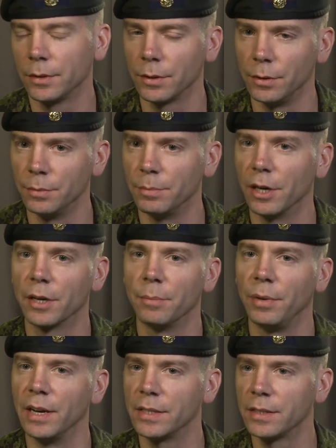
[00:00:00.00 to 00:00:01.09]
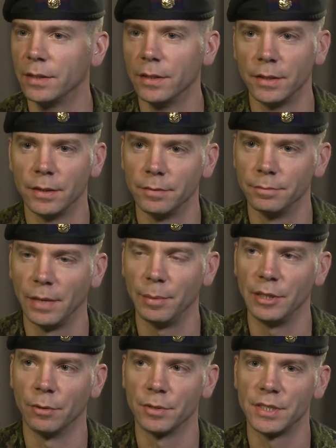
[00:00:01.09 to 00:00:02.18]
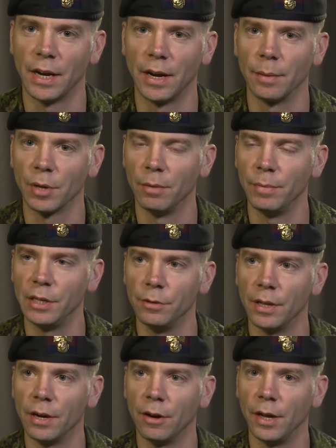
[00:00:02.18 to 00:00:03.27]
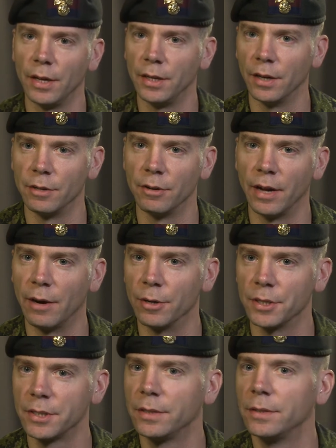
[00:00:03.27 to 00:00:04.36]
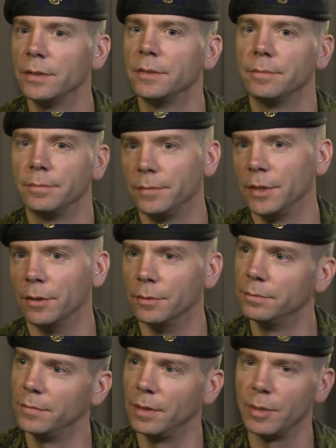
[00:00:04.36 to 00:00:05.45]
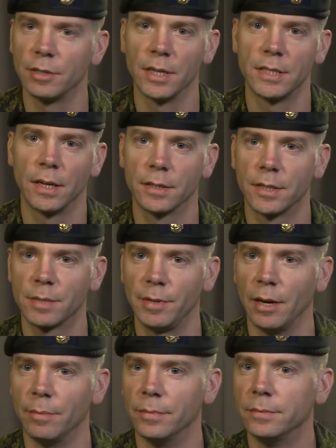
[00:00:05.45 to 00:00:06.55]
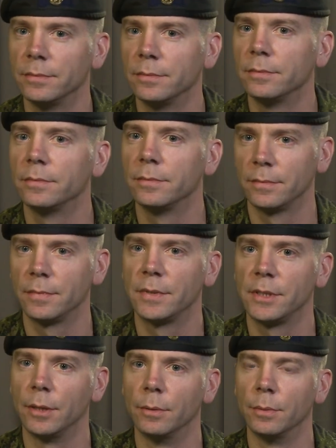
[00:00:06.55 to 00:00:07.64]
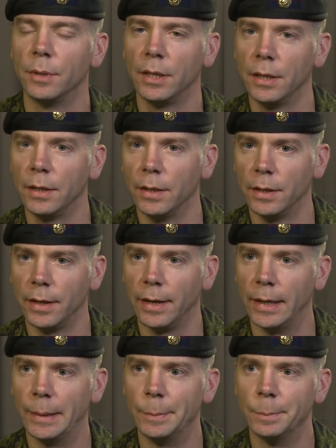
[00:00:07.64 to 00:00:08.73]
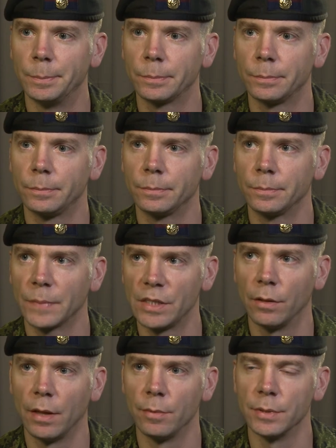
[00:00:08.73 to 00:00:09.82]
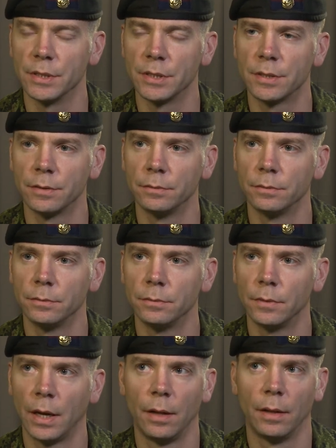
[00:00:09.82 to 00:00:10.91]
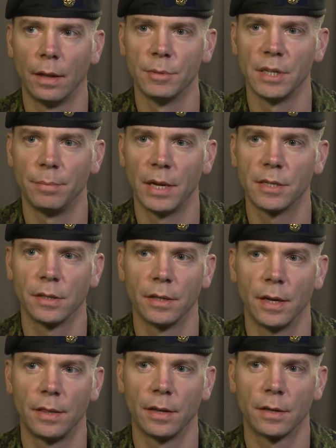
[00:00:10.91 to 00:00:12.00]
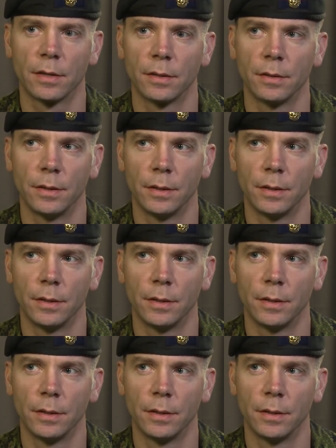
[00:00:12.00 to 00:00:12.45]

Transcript: gold marketplace, maybe don't say I'm gonna meet you there at 1800 hours. Maybe try saying 6 p.m. So that was it basically. I think